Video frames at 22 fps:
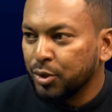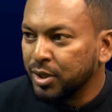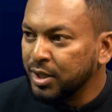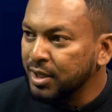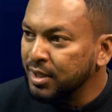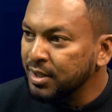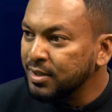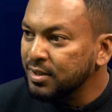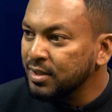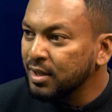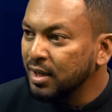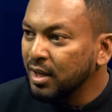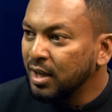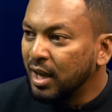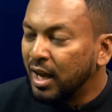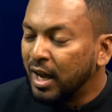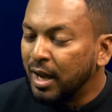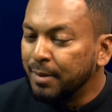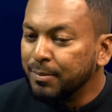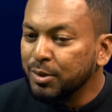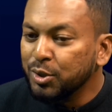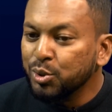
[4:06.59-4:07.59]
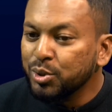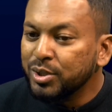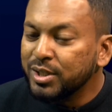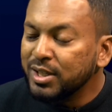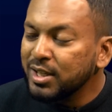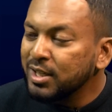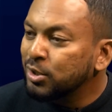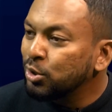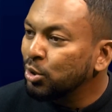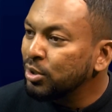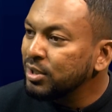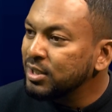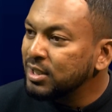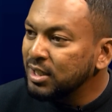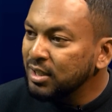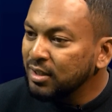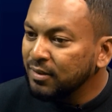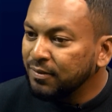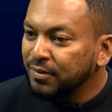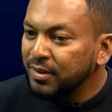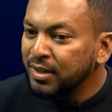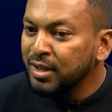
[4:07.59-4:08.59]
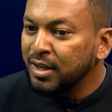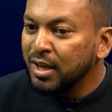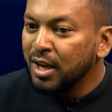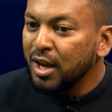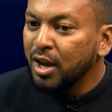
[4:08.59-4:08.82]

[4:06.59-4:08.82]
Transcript: years. You see it on TV,